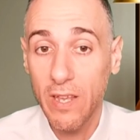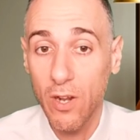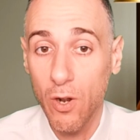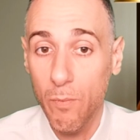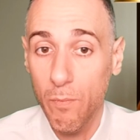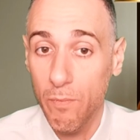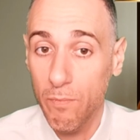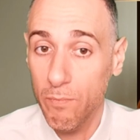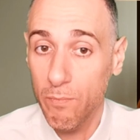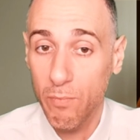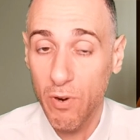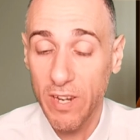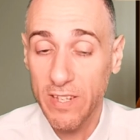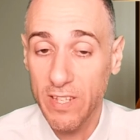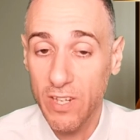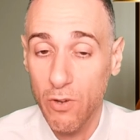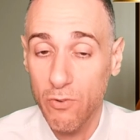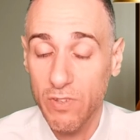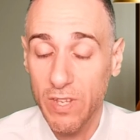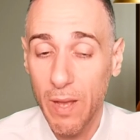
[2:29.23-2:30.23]
You know,
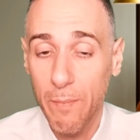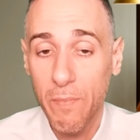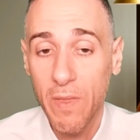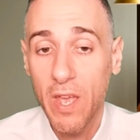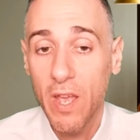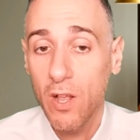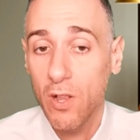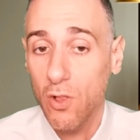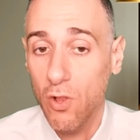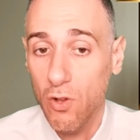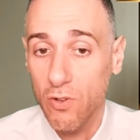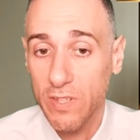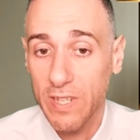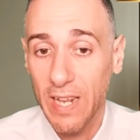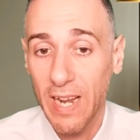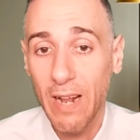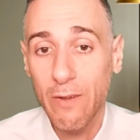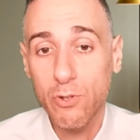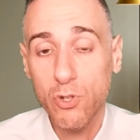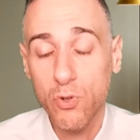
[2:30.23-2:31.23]
price goes up, longs
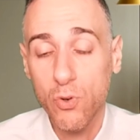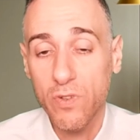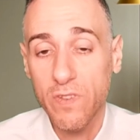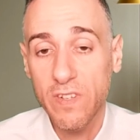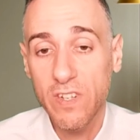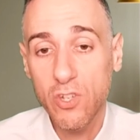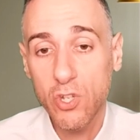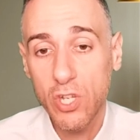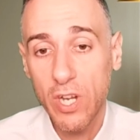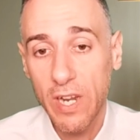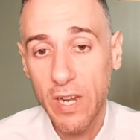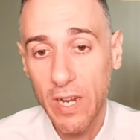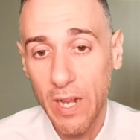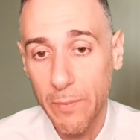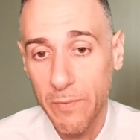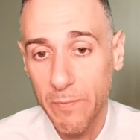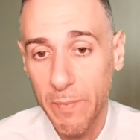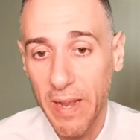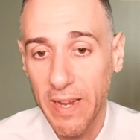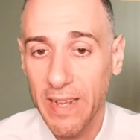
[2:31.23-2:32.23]
get out, shorts initiated,
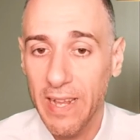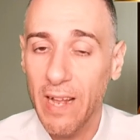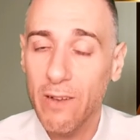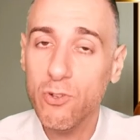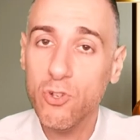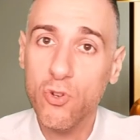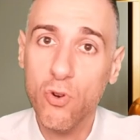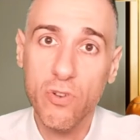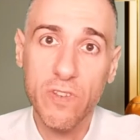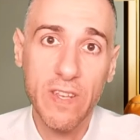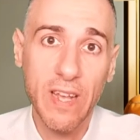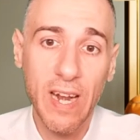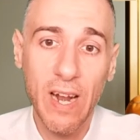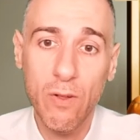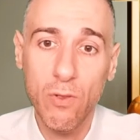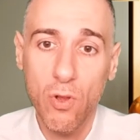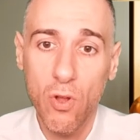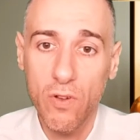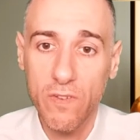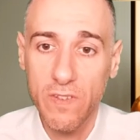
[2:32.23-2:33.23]
comes back down, shorts get
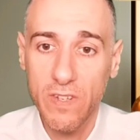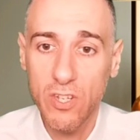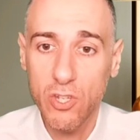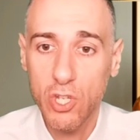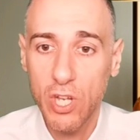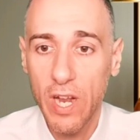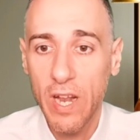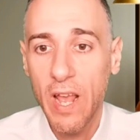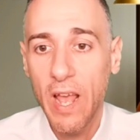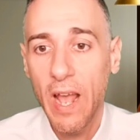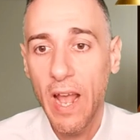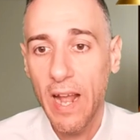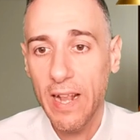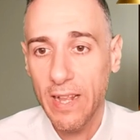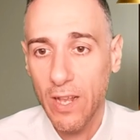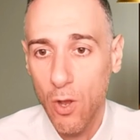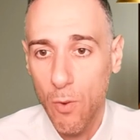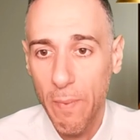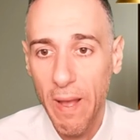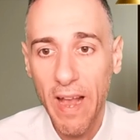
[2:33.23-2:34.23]
out, longs initiate,
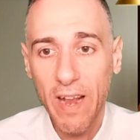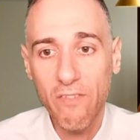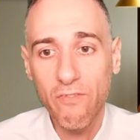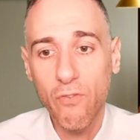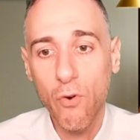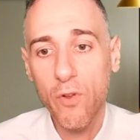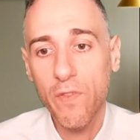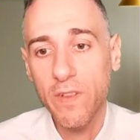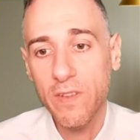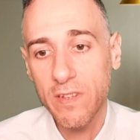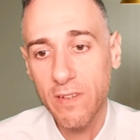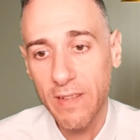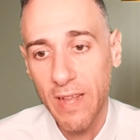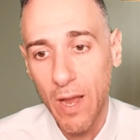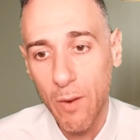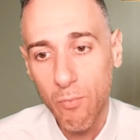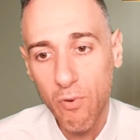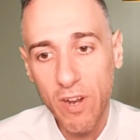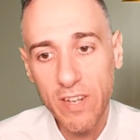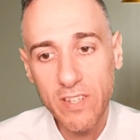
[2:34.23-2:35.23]
and they go back and forth until
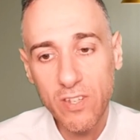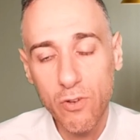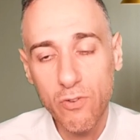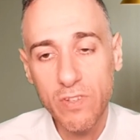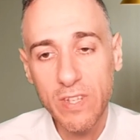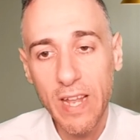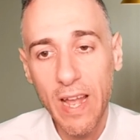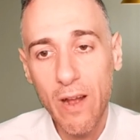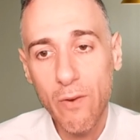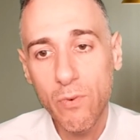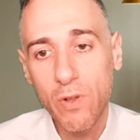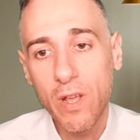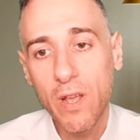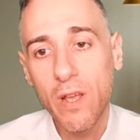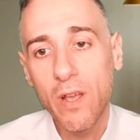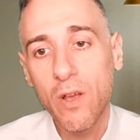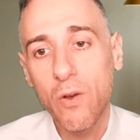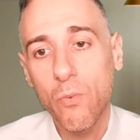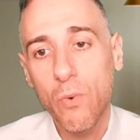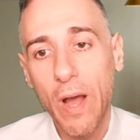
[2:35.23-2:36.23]
now price goes down.
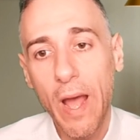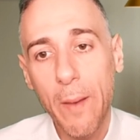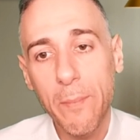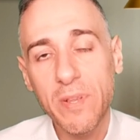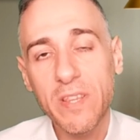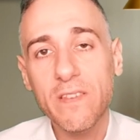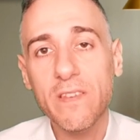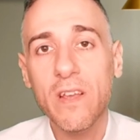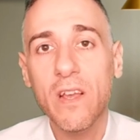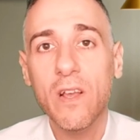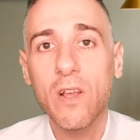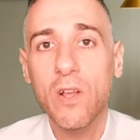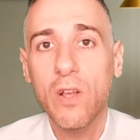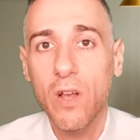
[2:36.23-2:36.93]
What happens?